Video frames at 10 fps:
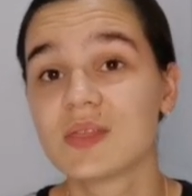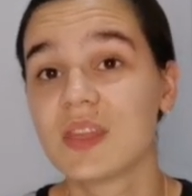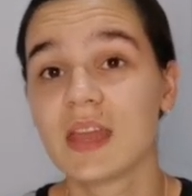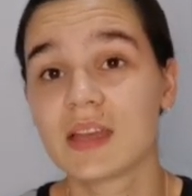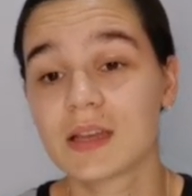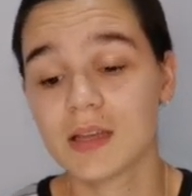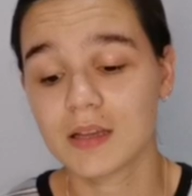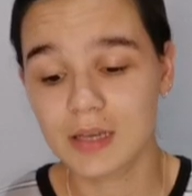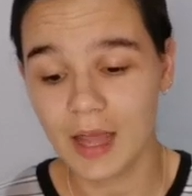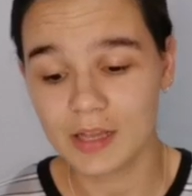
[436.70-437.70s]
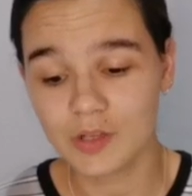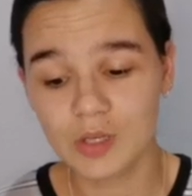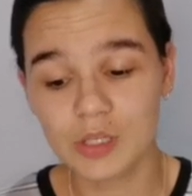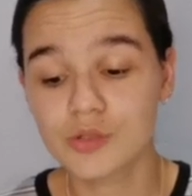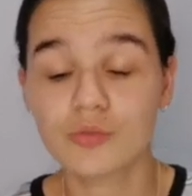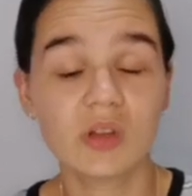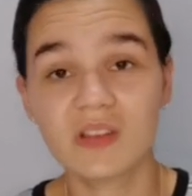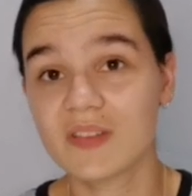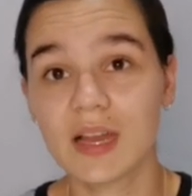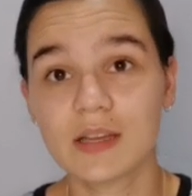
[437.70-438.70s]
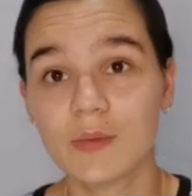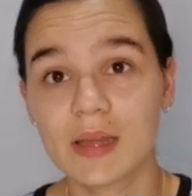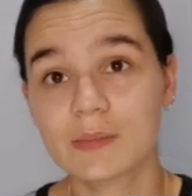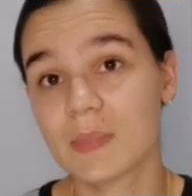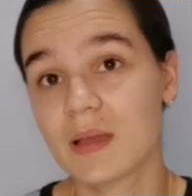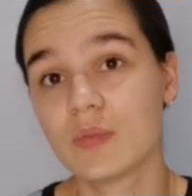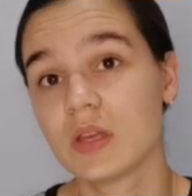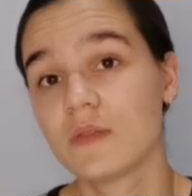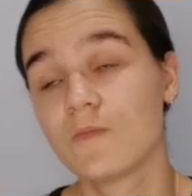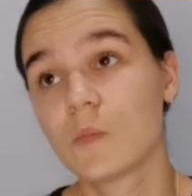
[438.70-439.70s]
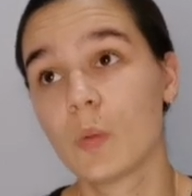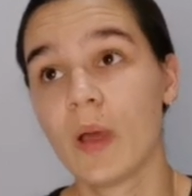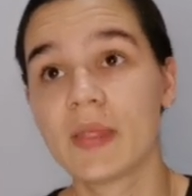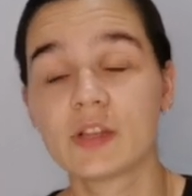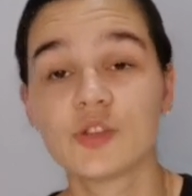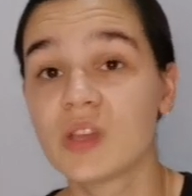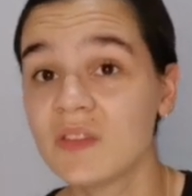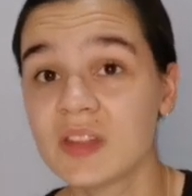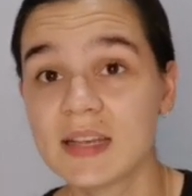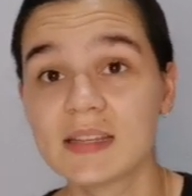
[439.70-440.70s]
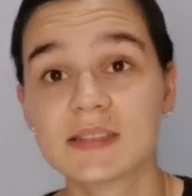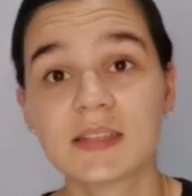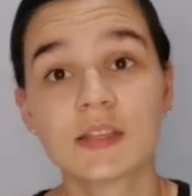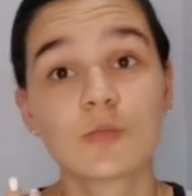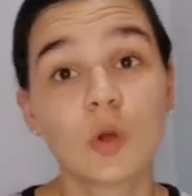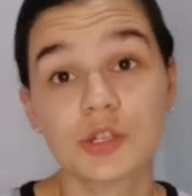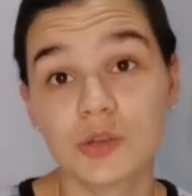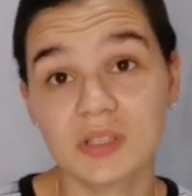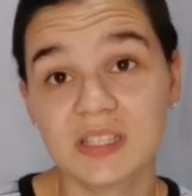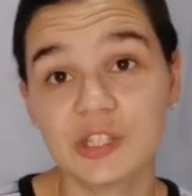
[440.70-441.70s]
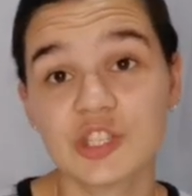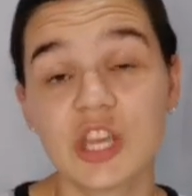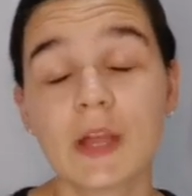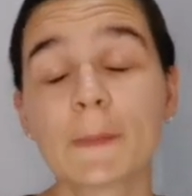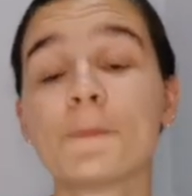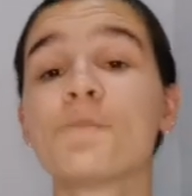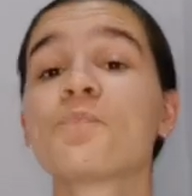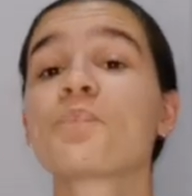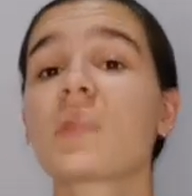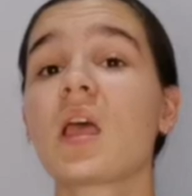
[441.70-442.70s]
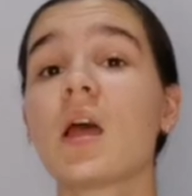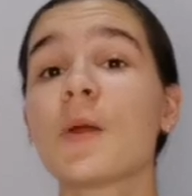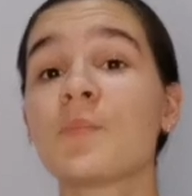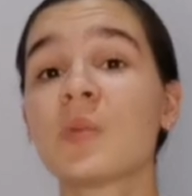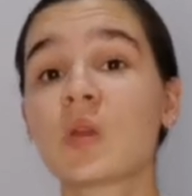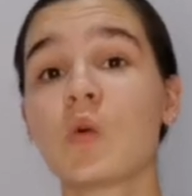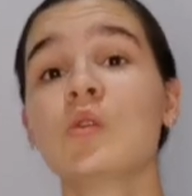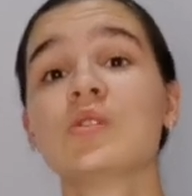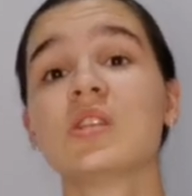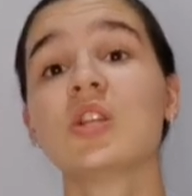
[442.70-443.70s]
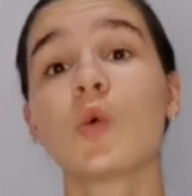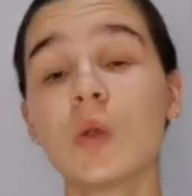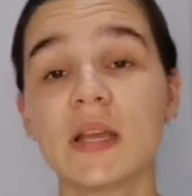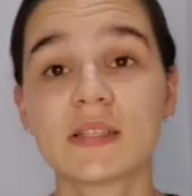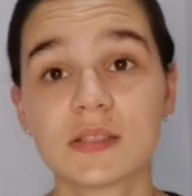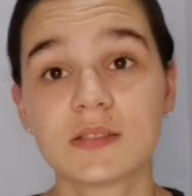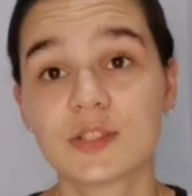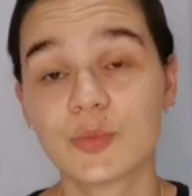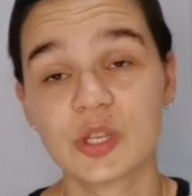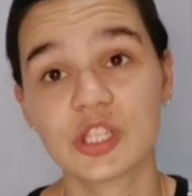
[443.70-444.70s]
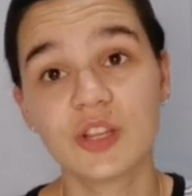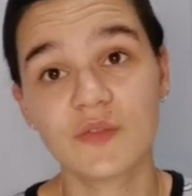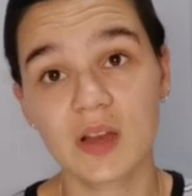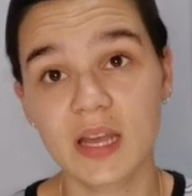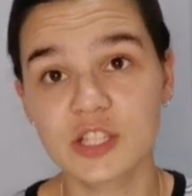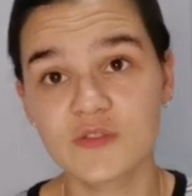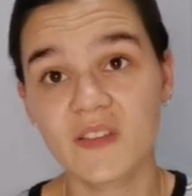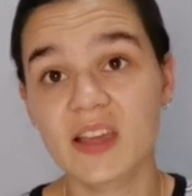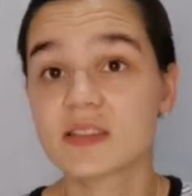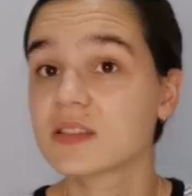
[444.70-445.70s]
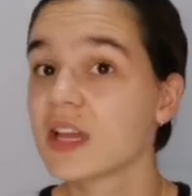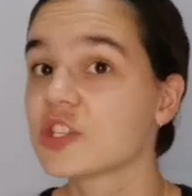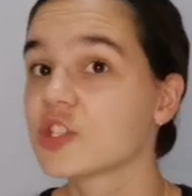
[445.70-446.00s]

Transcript: then like you need to reevaluate maybe the way that you're giving the lesson, what you're teaching. Because in all lessons, especially in foundation phase,